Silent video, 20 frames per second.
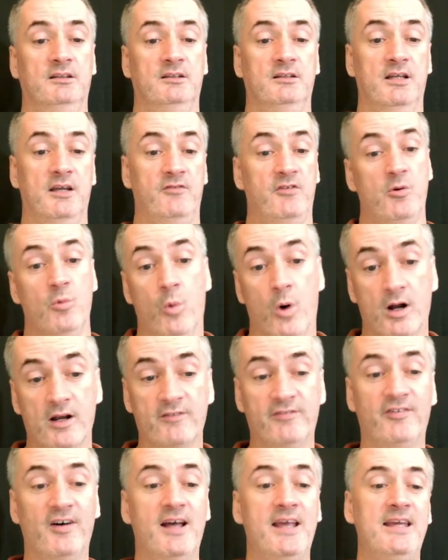If you want to
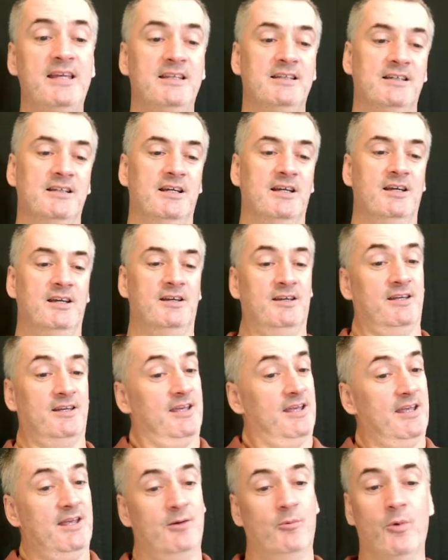fight,
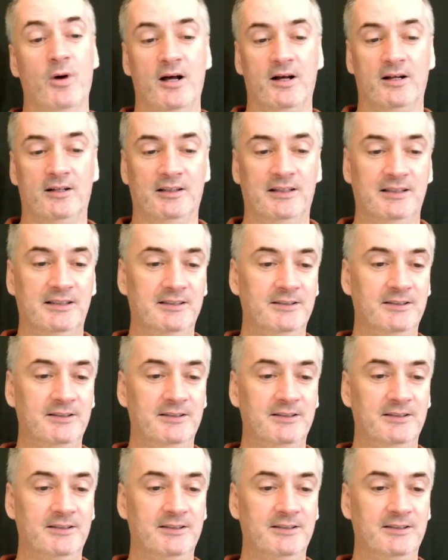well...